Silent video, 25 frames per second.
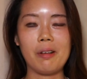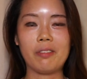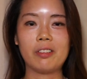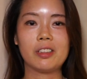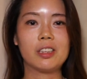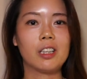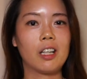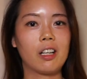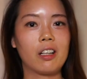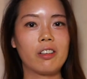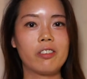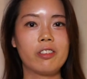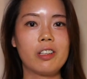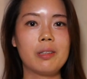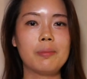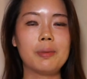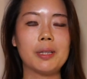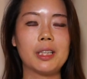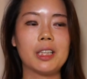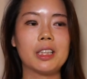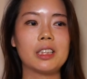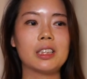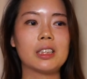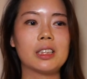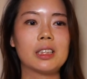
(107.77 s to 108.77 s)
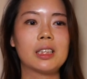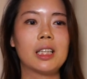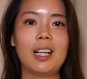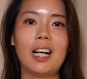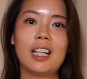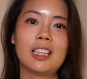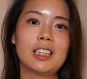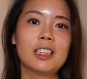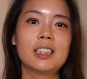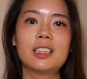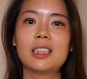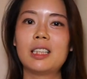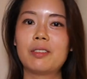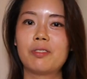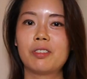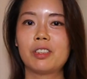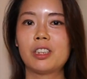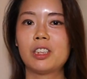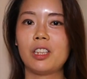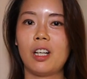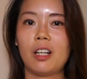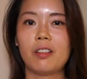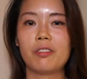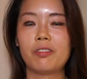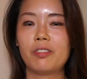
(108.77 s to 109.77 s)
photography because I just never
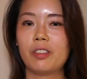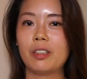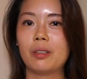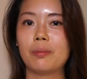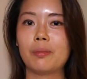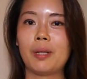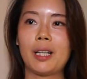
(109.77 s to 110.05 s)
shot film.